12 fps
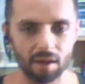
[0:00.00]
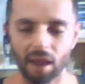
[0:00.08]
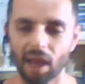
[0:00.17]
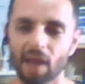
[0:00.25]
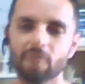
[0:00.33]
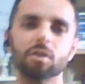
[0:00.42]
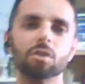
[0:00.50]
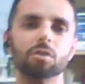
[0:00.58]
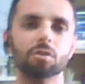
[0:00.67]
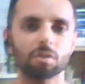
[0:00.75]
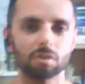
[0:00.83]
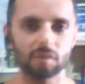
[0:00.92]
After you do
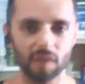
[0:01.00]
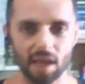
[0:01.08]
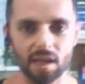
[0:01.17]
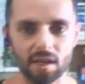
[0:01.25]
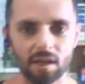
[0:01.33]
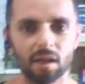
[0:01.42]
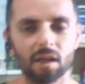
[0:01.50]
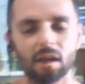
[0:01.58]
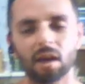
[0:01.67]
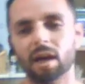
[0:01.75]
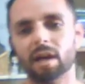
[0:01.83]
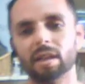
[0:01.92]
your 10,
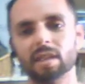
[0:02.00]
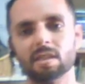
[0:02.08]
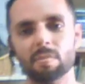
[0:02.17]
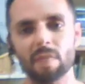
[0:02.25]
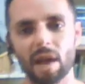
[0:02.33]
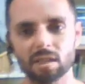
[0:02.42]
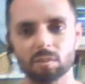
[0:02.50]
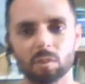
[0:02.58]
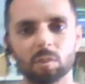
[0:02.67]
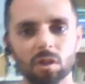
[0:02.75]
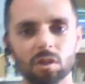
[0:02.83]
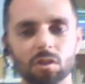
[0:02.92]
that's the maximum you
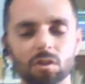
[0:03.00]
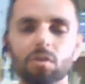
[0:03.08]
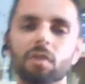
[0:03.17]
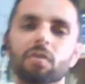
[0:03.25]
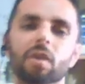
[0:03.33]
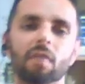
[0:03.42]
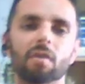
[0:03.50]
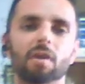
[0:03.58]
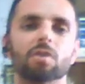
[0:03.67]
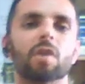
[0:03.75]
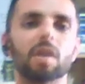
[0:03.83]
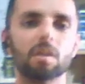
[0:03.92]
can do. If you have a
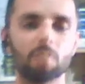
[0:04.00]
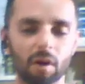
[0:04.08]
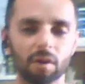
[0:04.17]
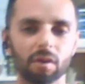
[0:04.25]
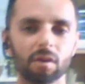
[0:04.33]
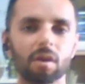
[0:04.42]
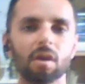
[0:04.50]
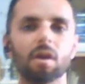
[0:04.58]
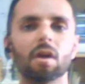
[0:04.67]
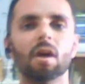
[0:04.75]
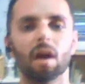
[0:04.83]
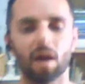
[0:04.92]
training partner,
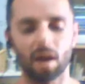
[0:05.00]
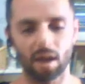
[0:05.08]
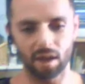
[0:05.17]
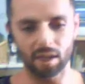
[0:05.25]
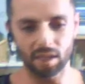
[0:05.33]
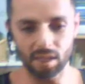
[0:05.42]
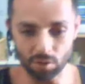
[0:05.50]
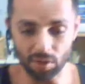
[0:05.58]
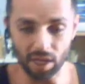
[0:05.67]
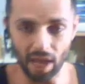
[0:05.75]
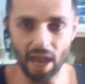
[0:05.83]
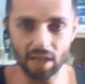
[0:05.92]

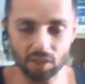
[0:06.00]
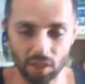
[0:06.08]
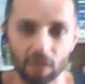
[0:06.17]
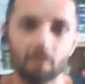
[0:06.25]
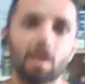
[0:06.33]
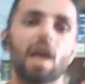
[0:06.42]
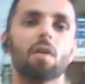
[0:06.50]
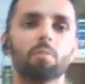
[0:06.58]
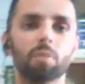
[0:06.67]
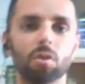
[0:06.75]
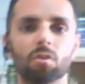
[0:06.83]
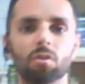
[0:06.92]
he'll help
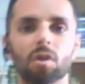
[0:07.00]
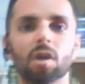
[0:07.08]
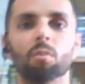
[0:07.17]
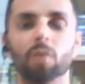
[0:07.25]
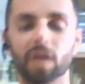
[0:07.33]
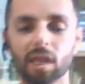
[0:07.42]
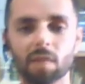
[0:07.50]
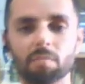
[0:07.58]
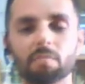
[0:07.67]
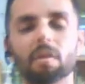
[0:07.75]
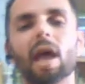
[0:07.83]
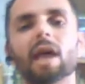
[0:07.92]
you bring it
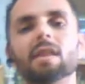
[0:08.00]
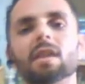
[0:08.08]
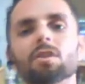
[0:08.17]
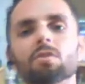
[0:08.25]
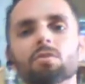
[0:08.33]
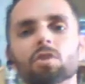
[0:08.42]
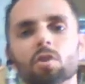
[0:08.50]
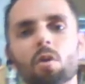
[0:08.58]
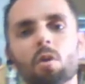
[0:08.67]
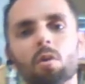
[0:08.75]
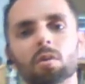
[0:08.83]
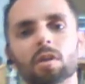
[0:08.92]
up, and then you just
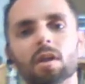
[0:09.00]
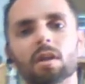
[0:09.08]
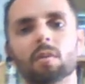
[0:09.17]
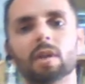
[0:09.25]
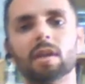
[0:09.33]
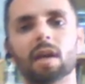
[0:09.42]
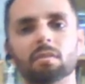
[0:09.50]
hold it on the way down.